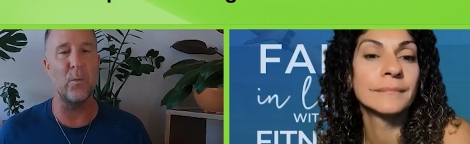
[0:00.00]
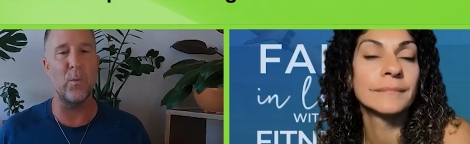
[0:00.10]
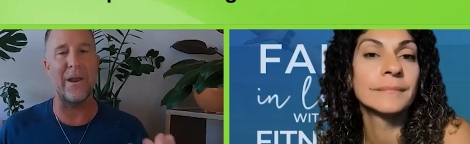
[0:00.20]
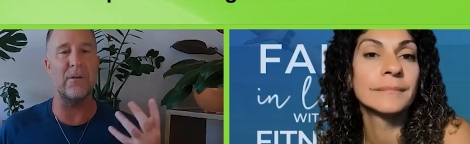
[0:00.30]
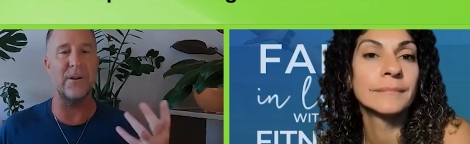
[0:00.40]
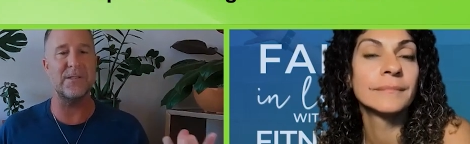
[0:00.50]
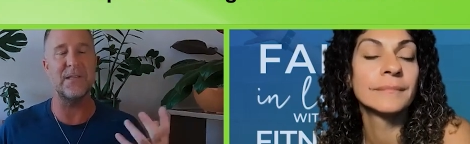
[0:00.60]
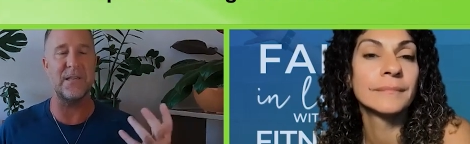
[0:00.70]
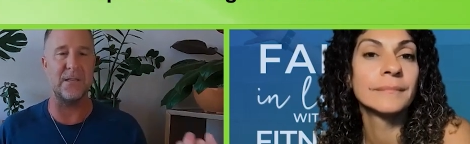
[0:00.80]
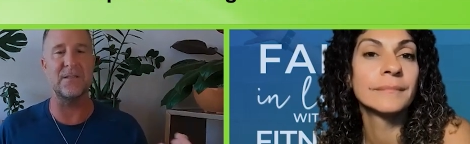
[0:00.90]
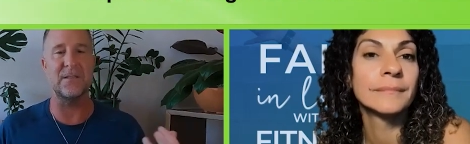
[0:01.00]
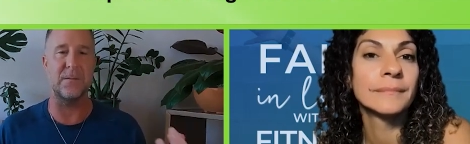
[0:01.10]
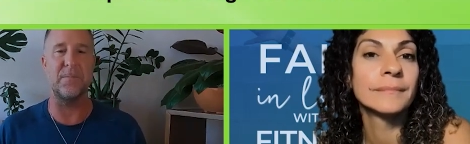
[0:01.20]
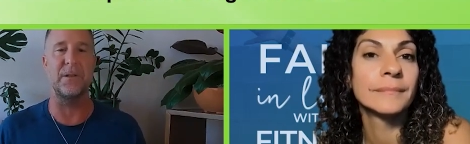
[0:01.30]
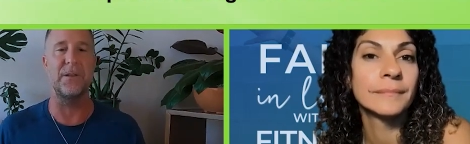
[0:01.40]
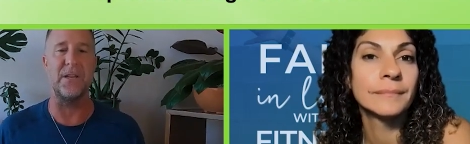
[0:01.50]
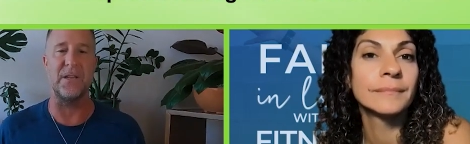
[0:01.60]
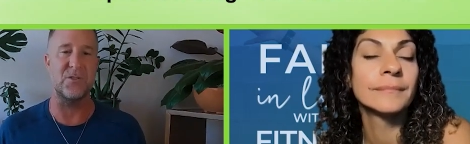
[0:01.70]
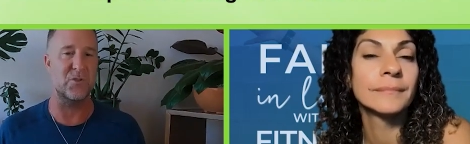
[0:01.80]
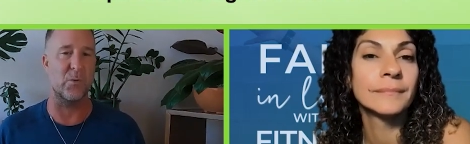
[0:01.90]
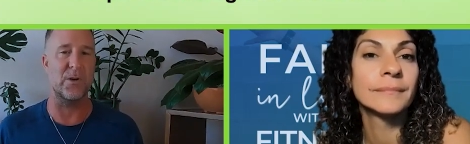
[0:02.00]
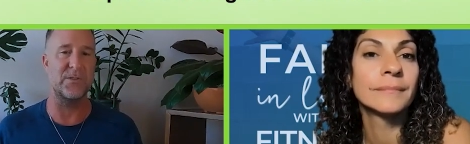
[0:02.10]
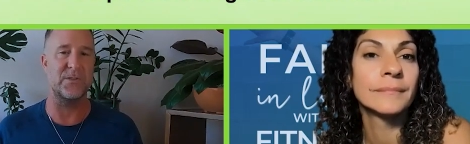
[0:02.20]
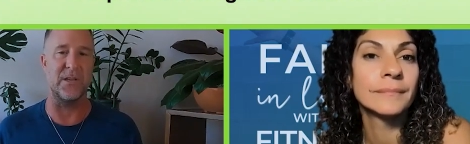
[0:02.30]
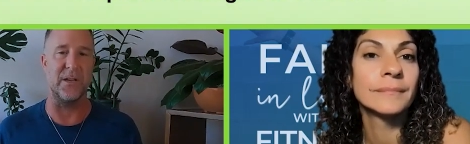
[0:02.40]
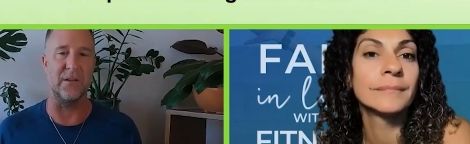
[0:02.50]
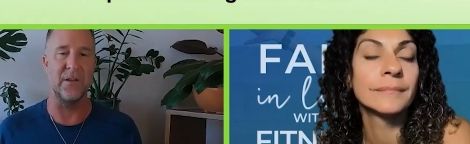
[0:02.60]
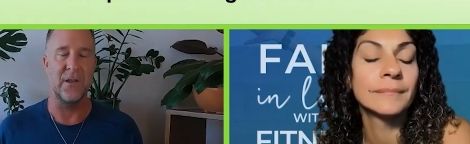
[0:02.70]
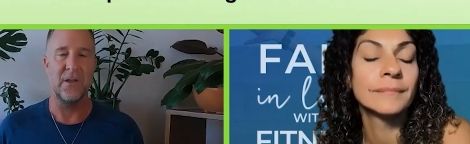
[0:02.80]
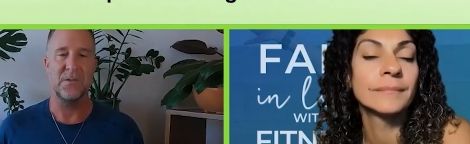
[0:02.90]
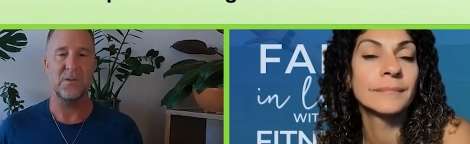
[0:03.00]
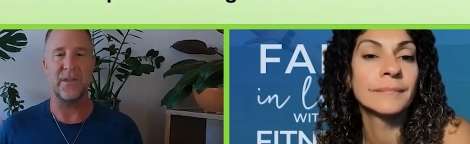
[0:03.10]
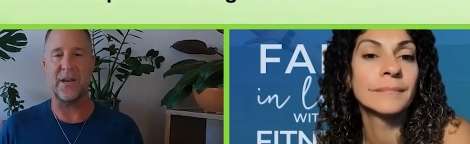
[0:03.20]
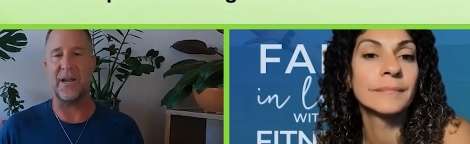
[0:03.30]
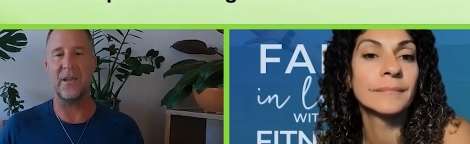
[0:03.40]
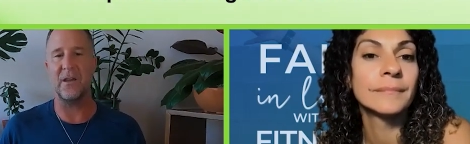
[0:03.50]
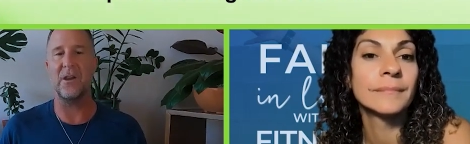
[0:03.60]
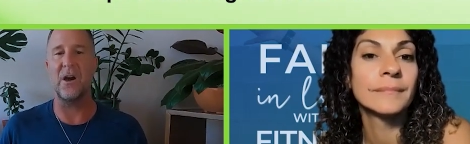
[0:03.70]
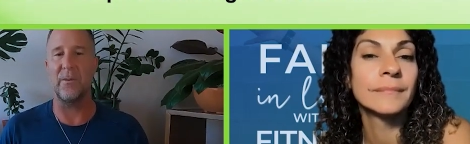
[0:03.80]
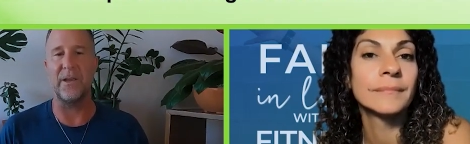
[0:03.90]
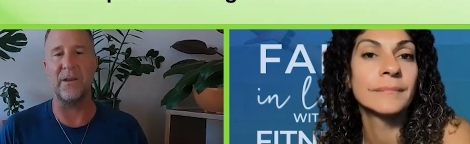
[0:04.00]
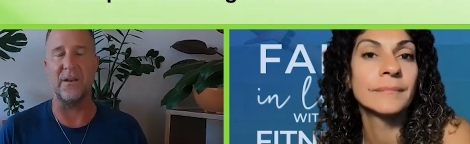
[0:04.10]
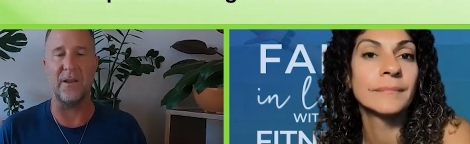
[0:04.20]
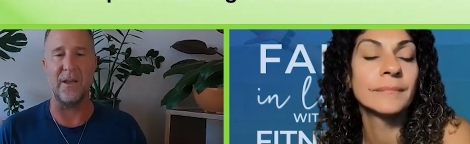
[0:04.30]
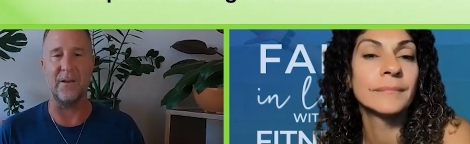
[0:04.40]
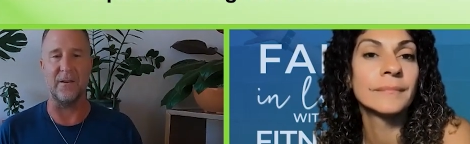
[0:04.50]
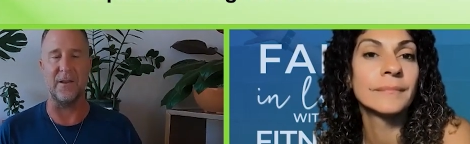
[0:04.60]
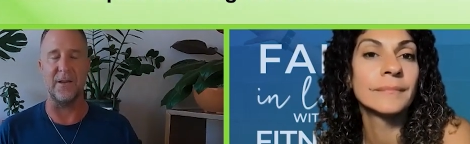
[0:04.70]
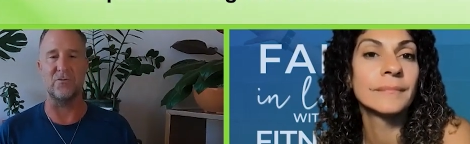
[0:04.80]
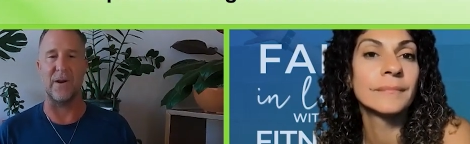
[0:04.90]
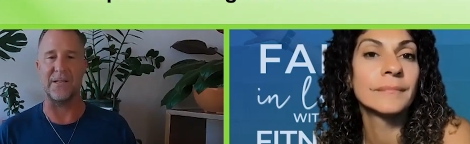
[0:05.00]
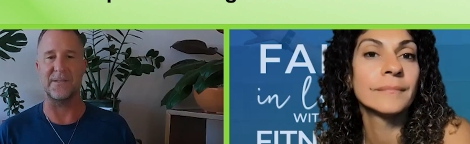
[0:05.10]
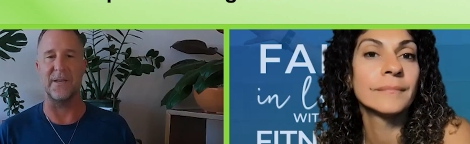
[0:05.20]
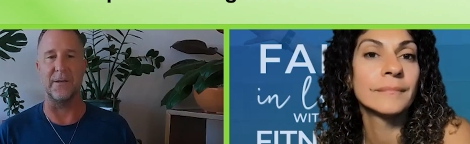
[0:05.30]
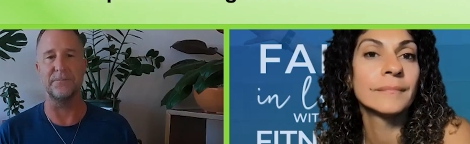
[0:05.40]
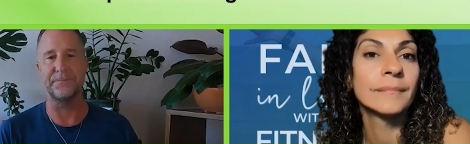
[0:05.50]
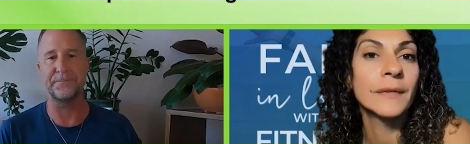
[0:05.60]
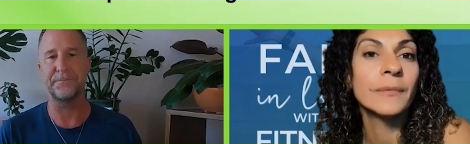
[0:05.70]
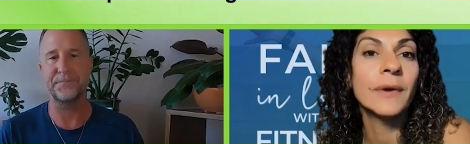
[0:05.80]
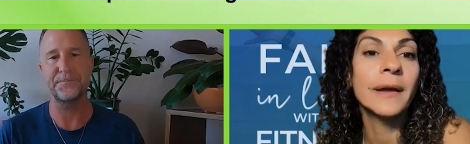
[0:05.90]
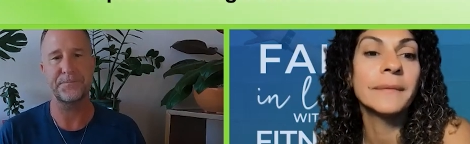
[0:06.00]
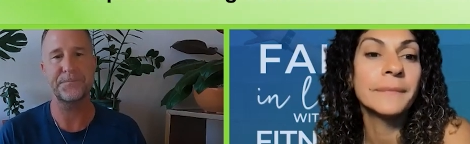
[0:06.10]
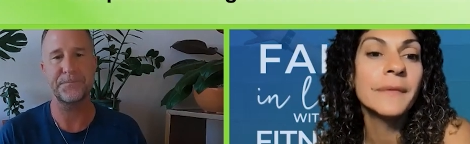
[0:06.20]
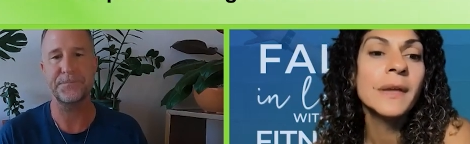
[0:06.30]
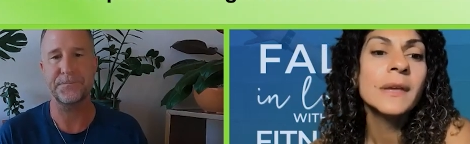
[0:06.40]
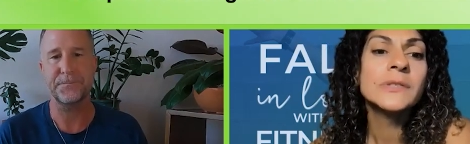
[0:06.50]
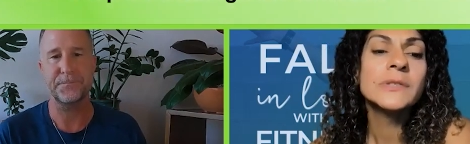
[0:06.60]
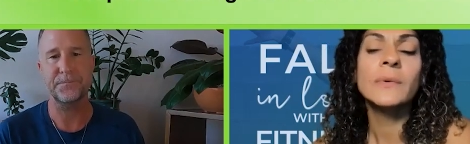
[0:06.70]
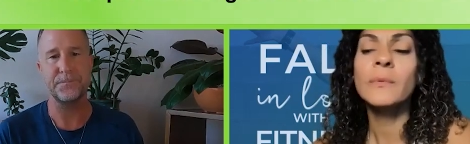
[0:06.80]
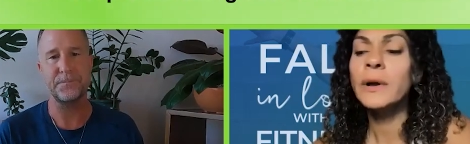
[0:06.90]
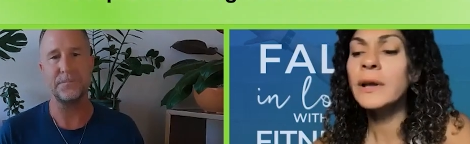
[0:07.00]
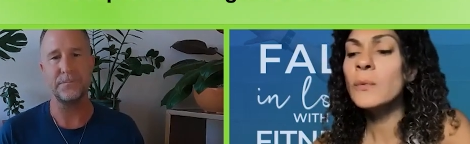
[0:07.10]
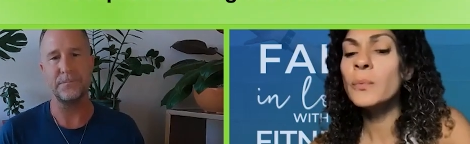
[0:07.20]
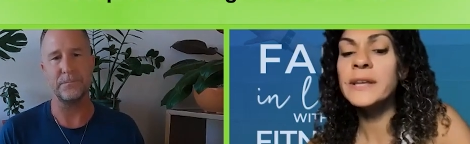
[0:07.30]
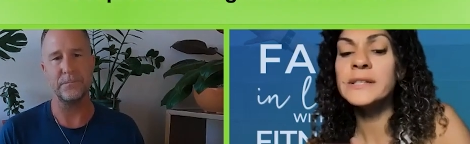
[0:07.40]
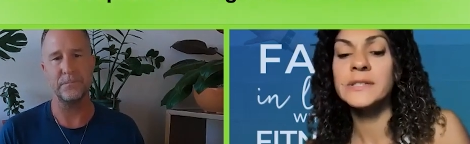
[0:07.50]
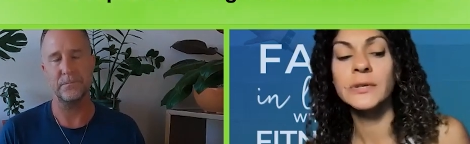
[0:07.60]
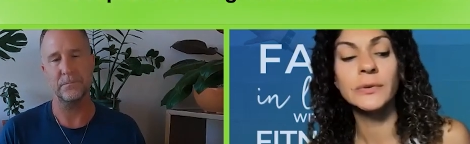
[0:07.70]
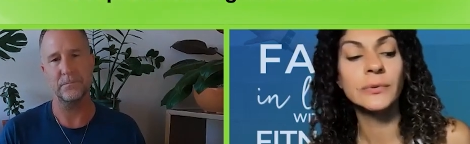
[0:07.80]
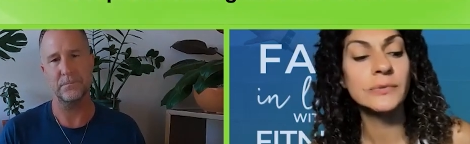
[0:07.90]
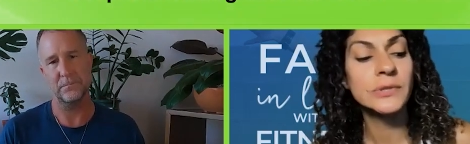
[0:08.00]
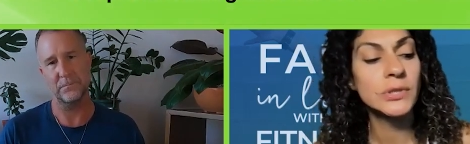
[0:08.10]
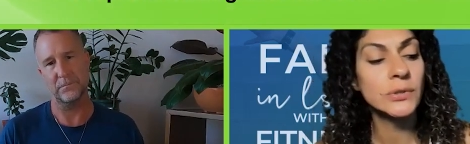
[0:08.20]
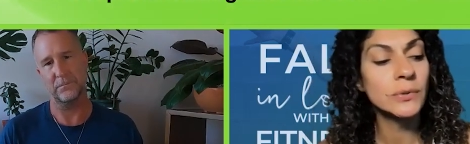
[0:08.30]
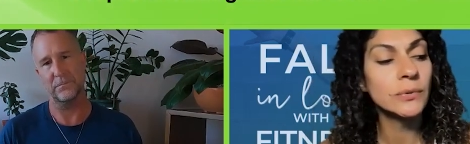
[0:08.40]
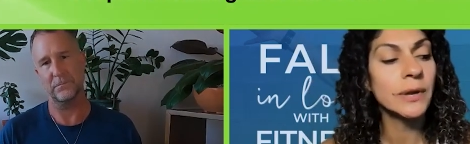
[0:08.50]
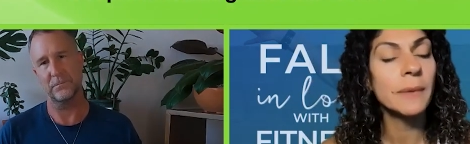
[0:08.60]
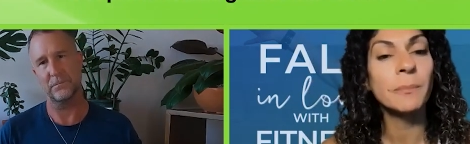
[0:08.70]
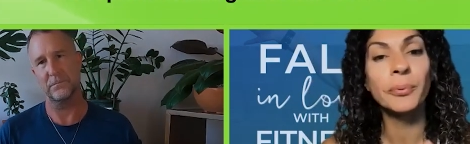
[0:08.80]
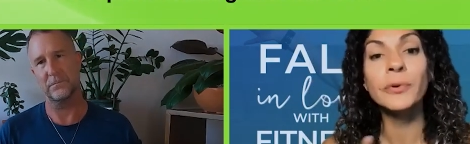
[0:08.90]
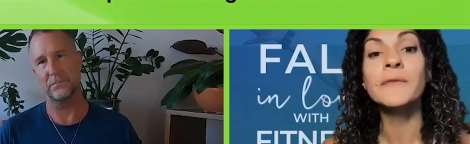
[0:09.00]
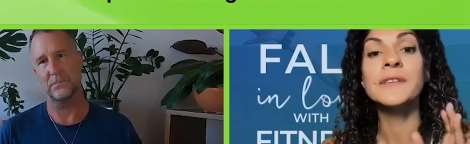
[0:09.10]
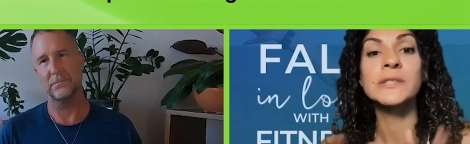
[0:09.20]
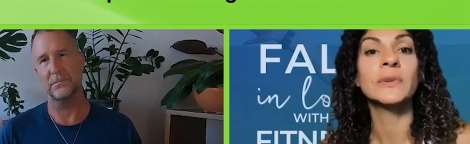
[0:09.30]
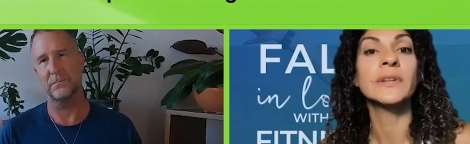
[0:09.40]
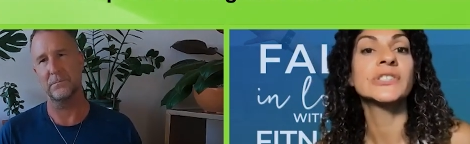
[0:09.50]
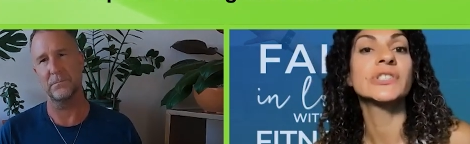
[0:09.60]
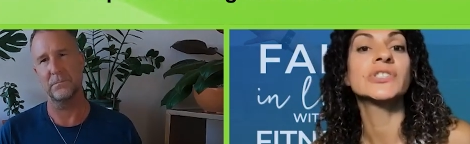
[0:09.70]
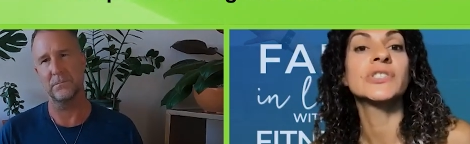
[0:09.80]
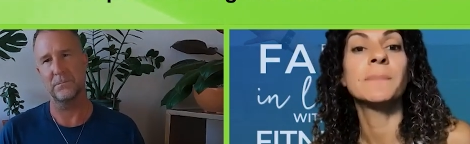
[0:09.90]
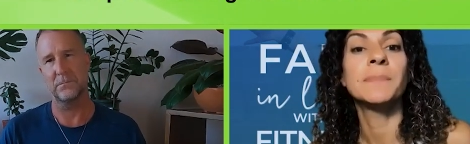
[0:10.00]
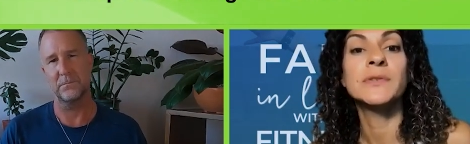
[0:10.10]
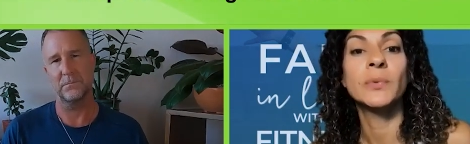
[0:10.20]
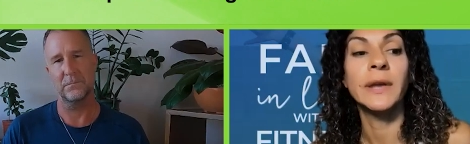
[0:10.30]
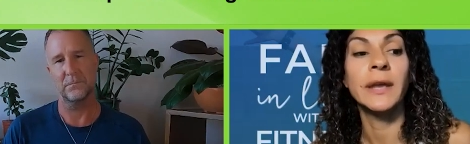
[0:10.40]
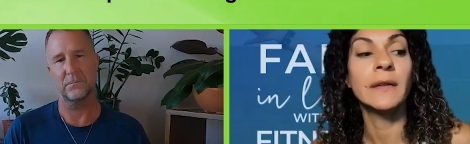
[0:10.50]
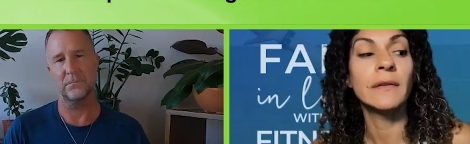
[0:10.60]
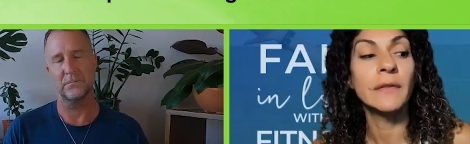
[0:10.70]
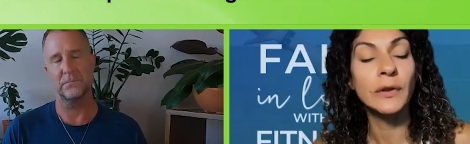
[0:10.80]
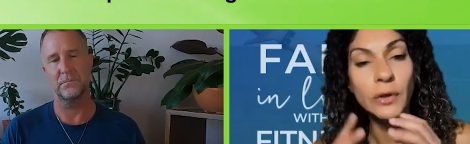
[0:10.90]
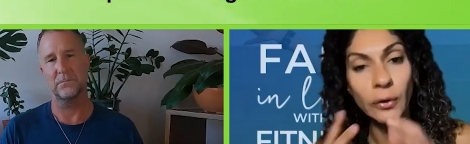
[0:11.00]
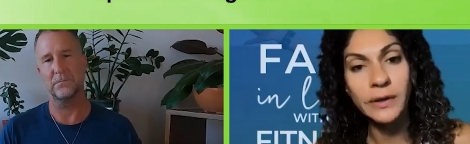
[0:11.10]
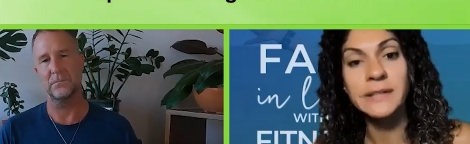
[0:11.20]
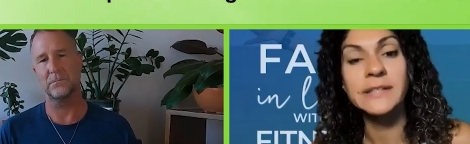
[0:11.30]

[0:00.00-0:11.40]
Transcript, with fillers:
Speaker 1: where is the instability sourced in so that I can go in and, and address it?
Speaker 2: Right. So, what can we do to improve this relationship between the yoga